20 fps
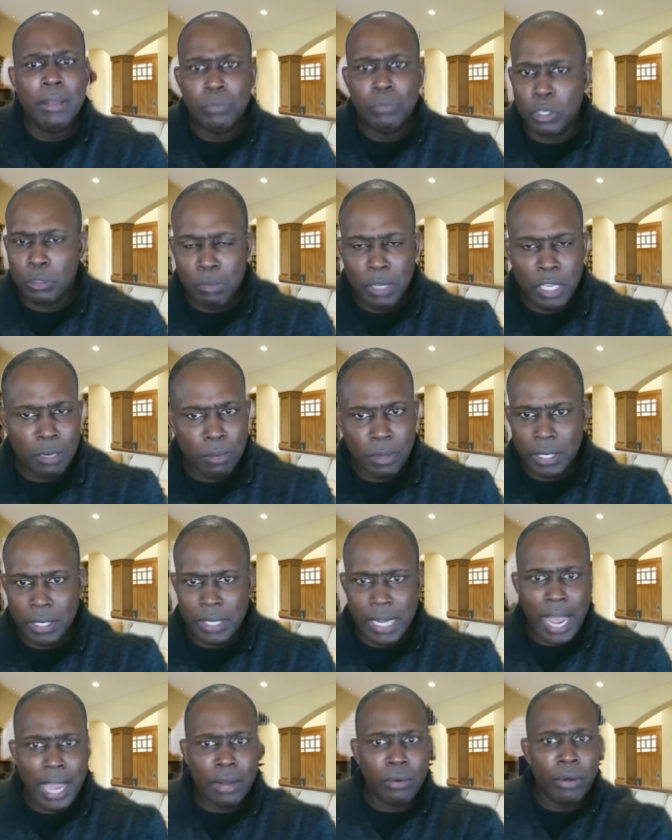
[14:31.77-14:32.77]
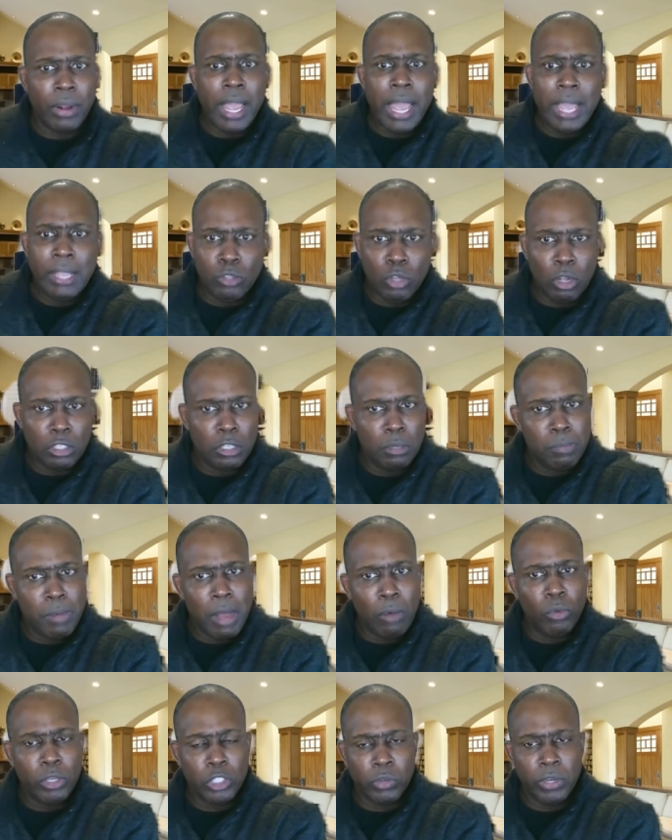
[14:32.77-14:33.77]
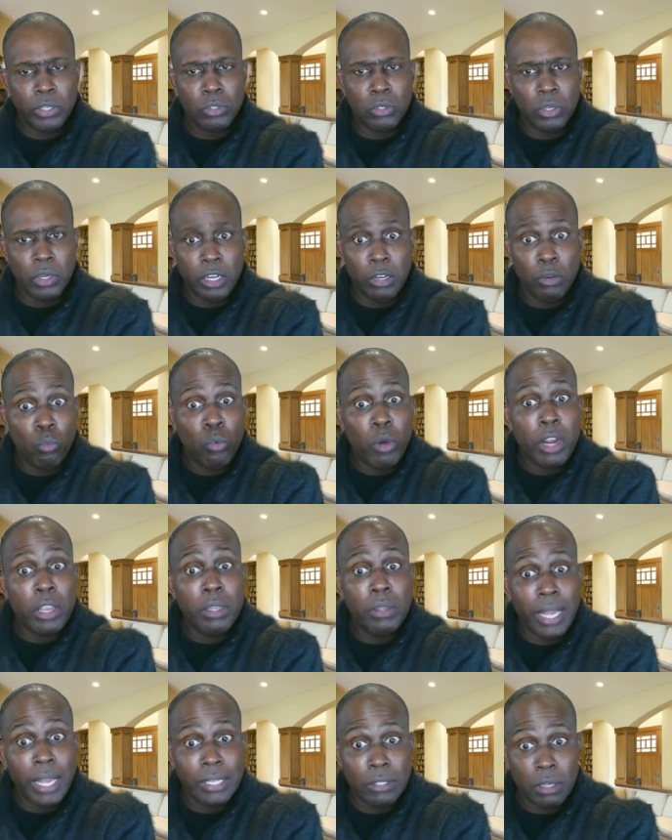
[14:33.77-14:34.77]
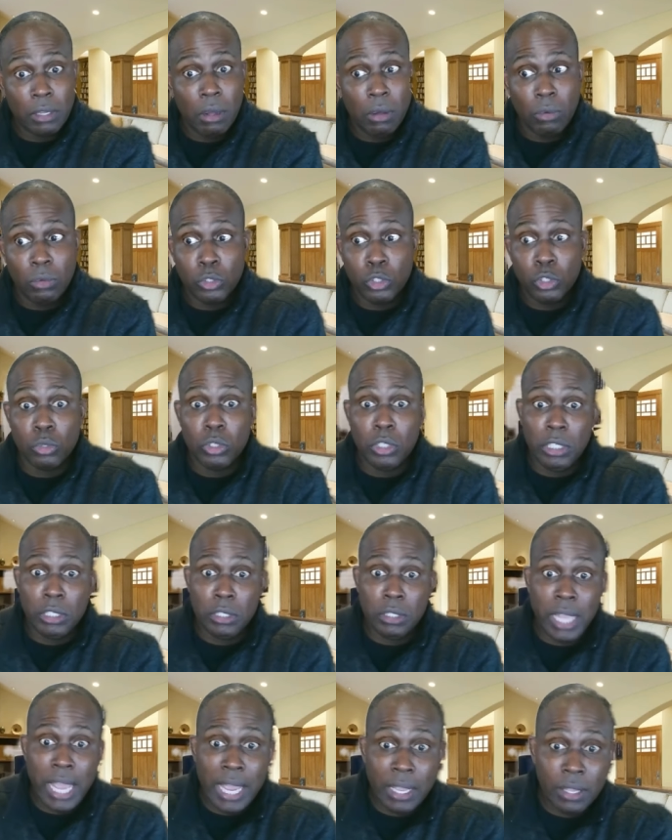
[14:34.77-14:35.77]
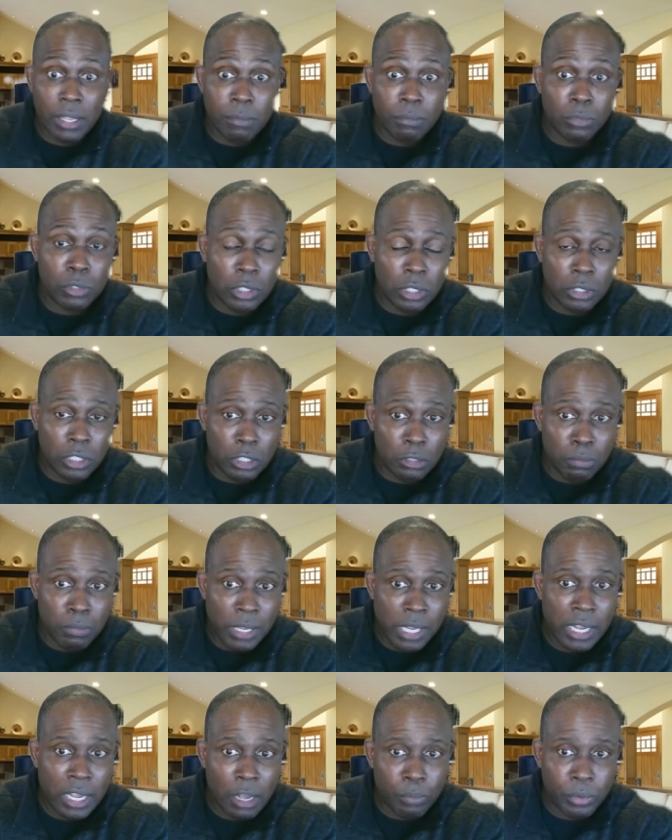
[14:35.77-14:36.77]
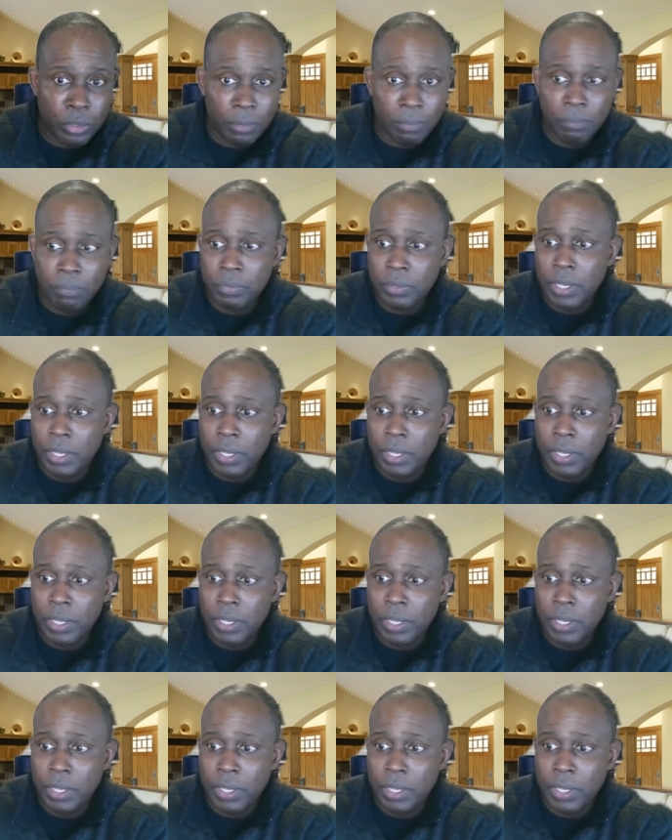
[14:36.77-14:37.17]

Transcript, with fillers: Just meet them at a diner and talk to them about what you're interested in, where you like to go. So she's taking them, she, she's meeting up with them.